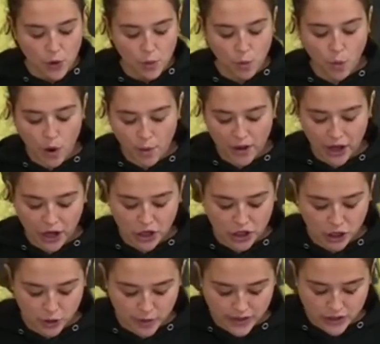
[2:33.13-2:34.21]
what we're going to
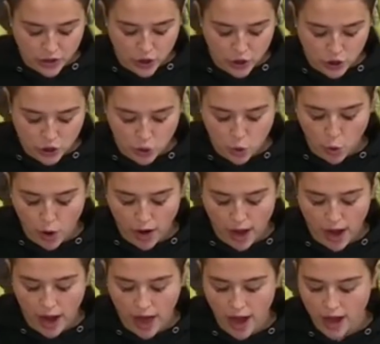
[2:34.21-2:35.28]
do is cut quite
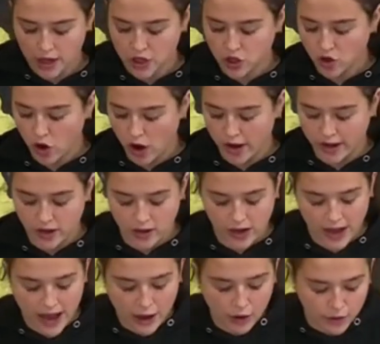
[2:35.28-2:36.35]
a large
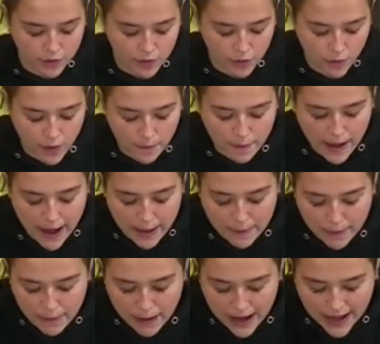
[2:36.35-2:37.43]
triangle out of the one
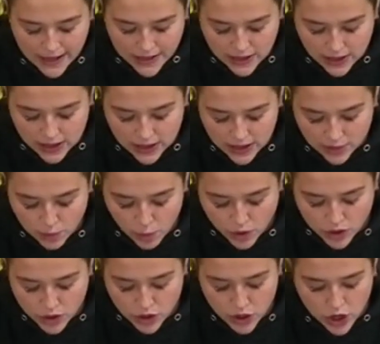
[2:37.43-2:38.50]
paper plate. So you
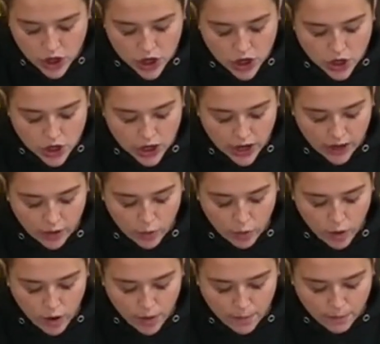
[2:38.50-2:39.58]
want it
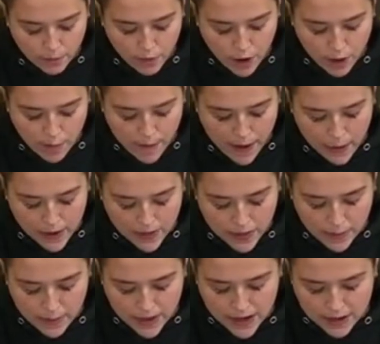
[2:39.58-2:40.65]
quite, go about in
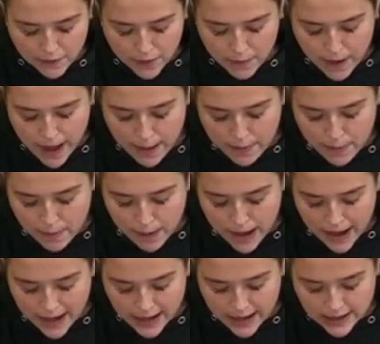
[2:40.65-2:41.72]
the middle of the paper
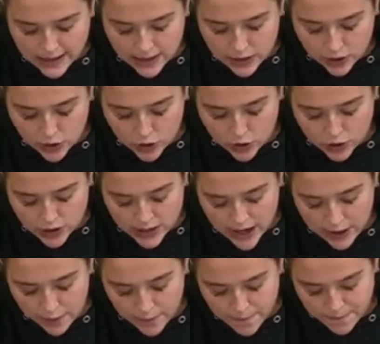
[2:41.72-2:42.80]
plate and cut
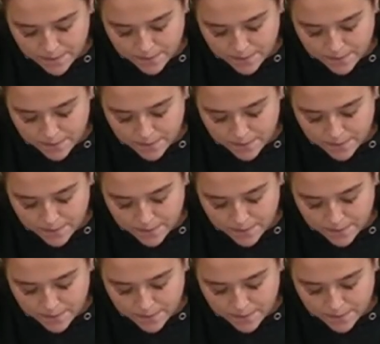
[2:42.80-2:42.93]
down.